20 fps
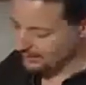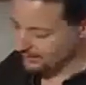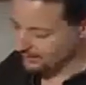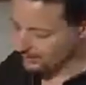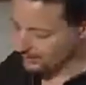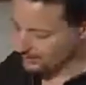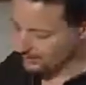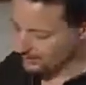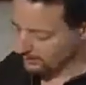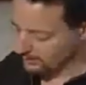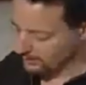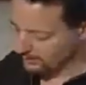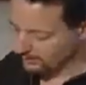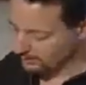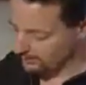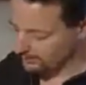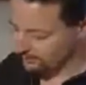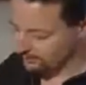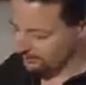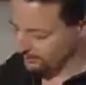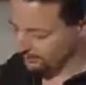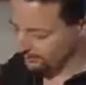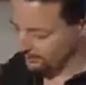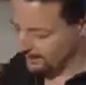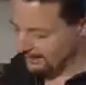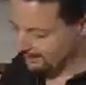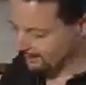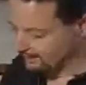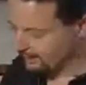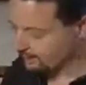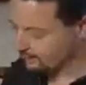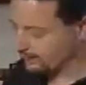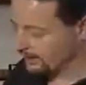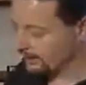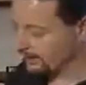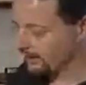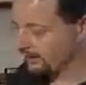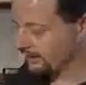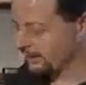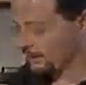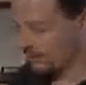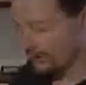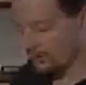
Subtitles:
how we do a fully flat ground blade on our